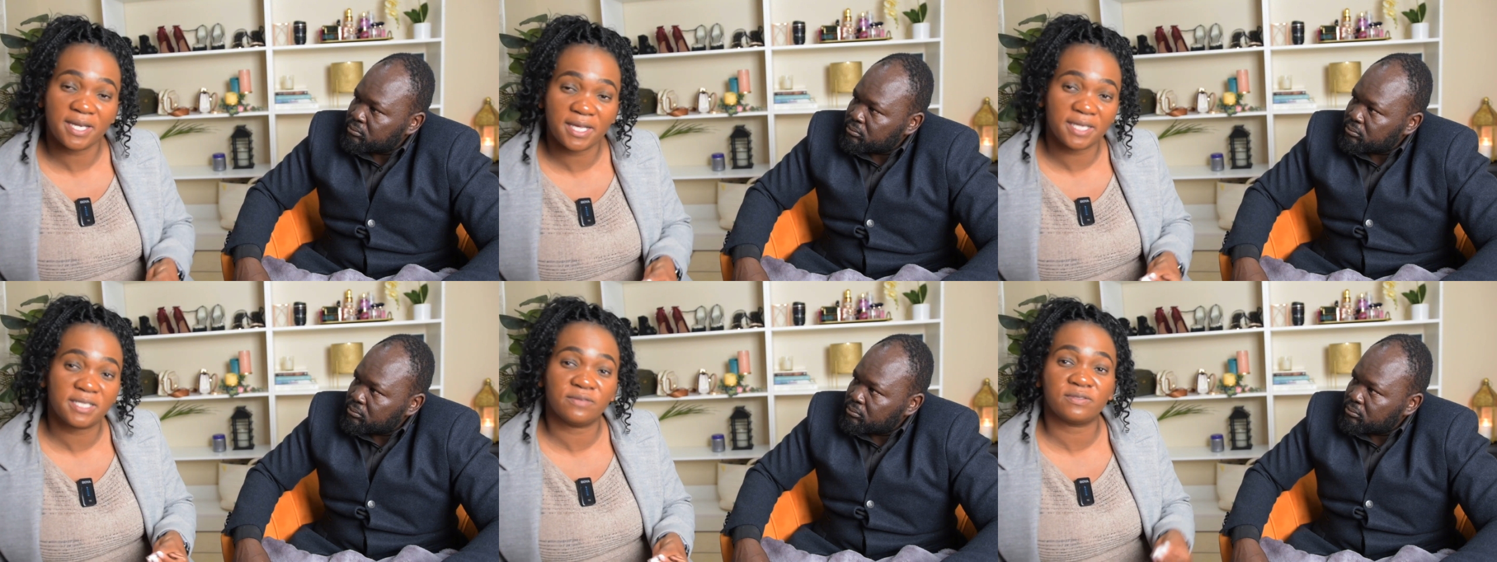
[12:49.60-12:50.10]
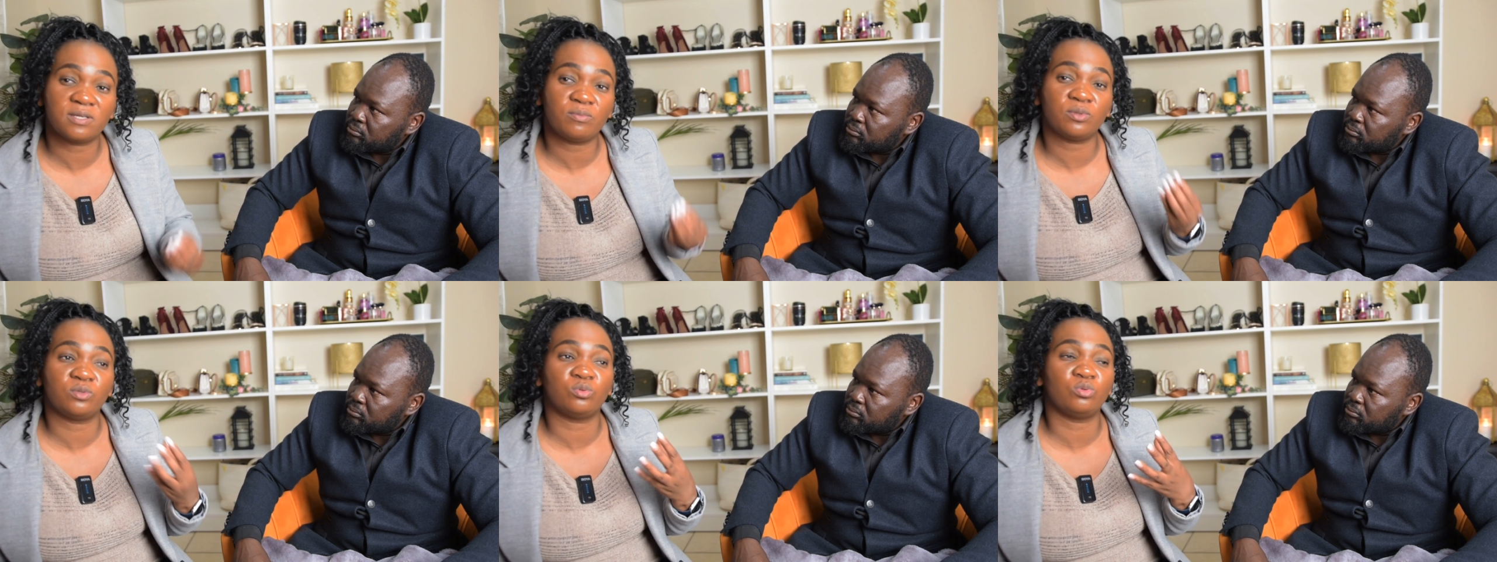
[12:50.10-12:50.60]
Speaker 1: negative,
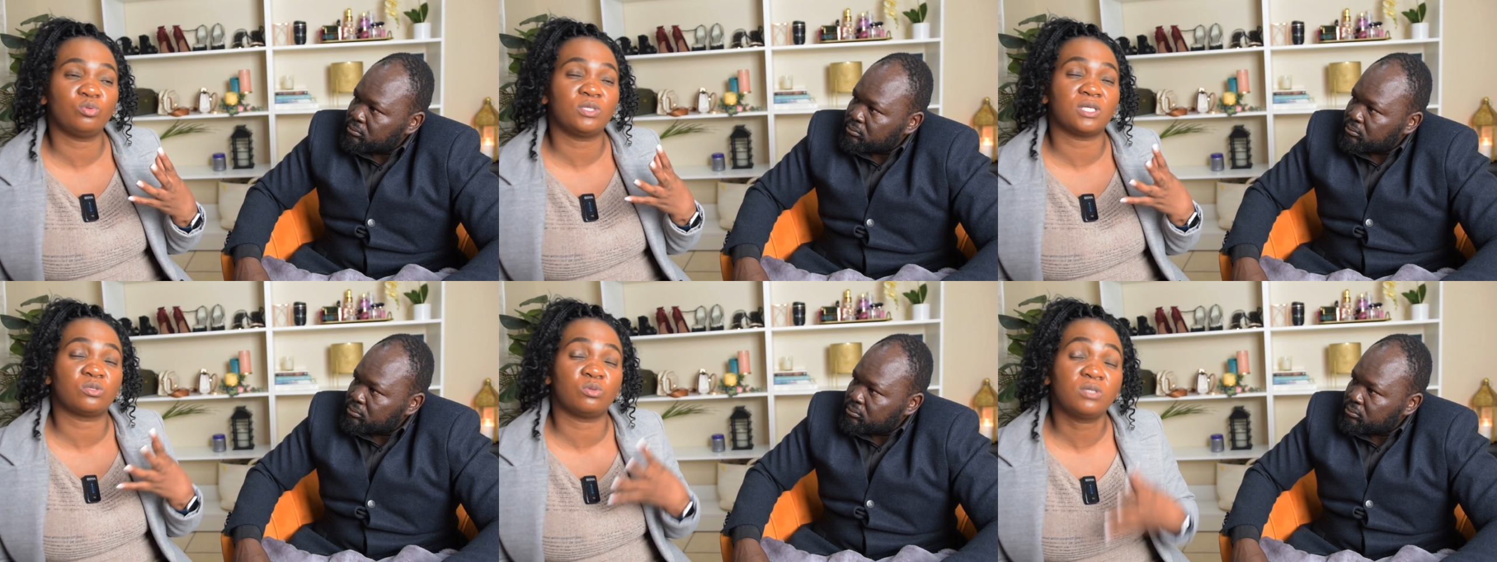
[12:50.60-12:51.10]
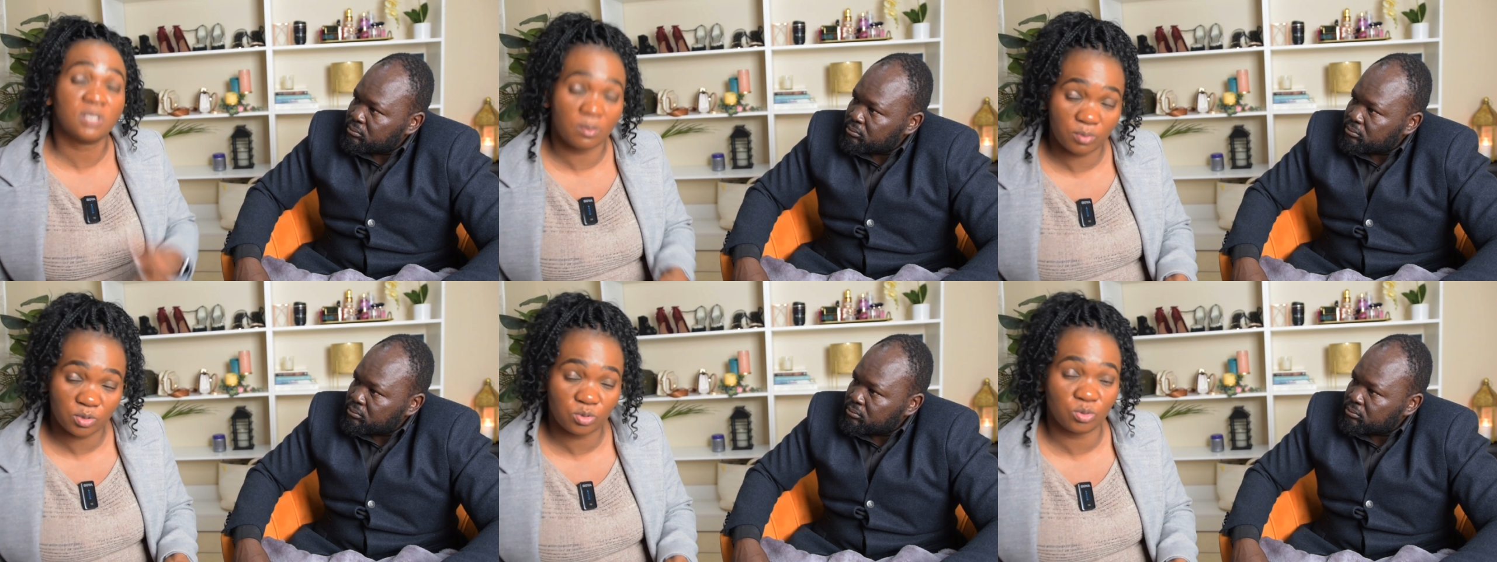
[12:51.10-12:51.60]
somebody who does not
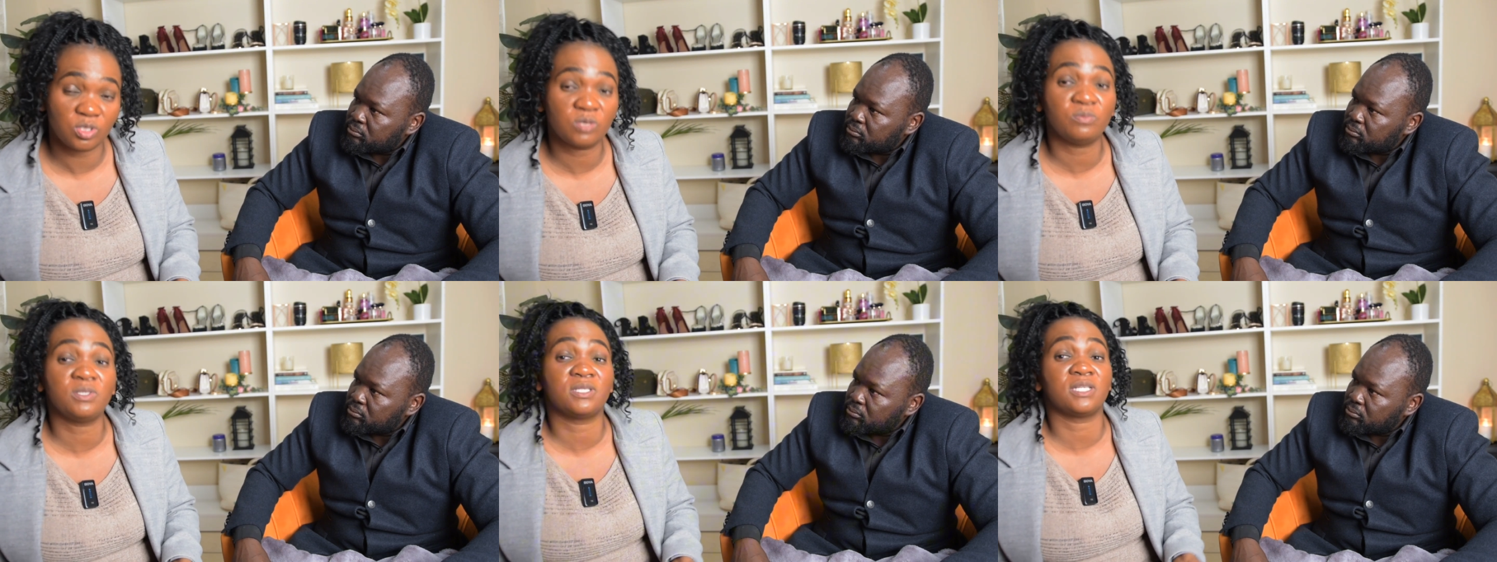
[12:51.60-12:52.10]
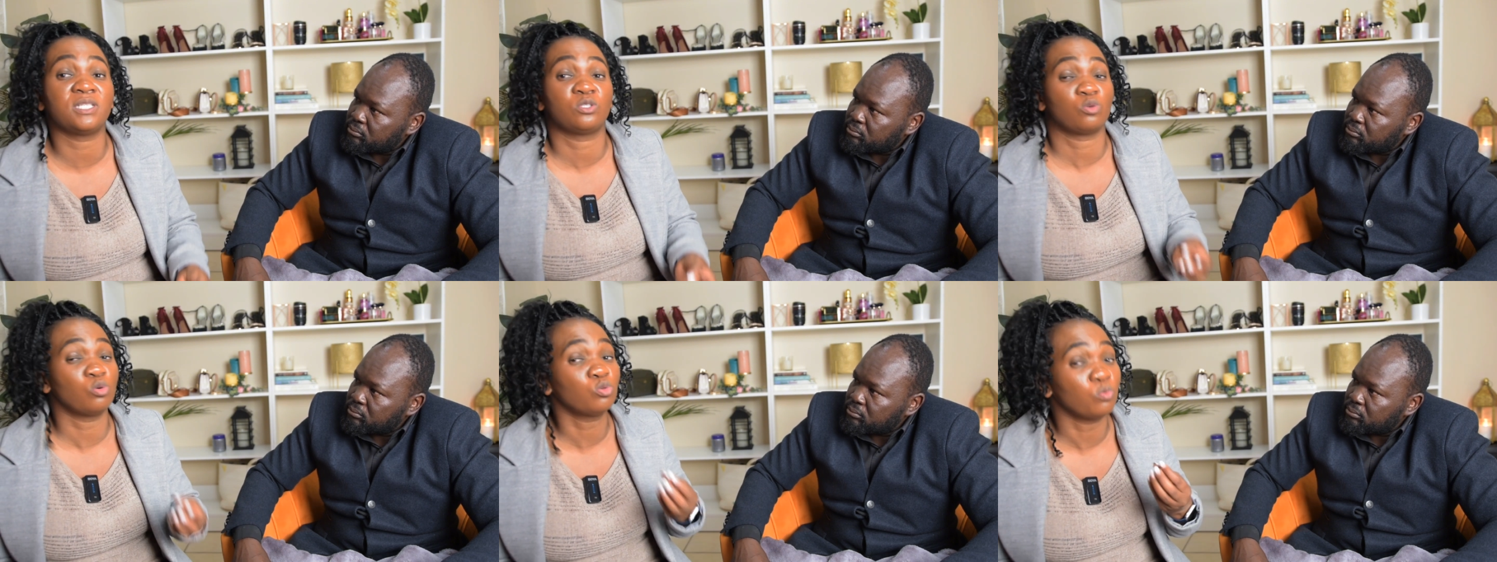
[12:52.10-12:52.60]
support you, it means that
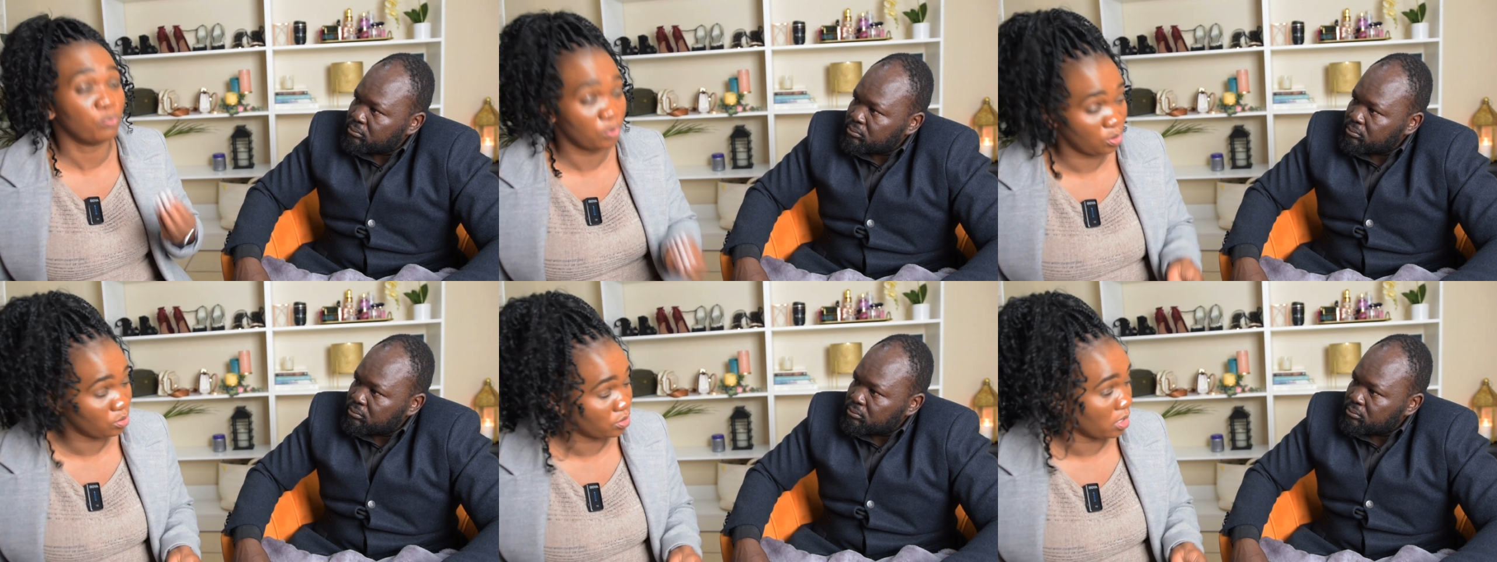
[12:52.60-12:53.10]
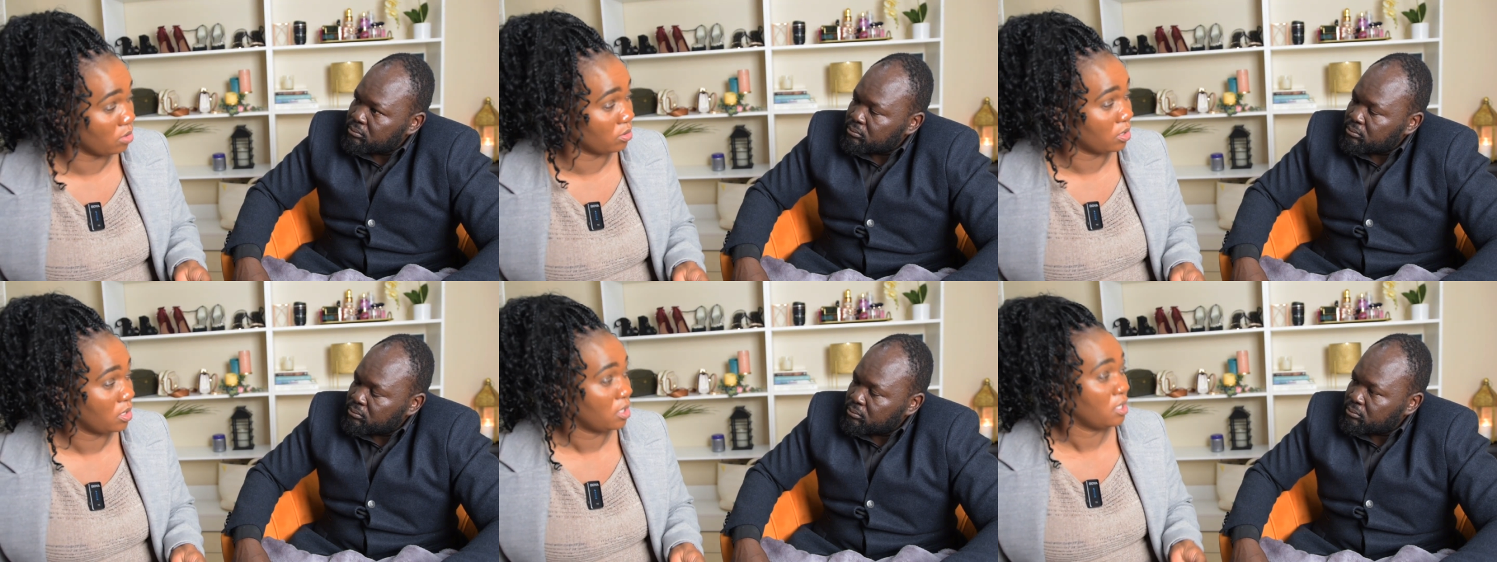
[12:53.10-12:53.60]
he's going to pull you down.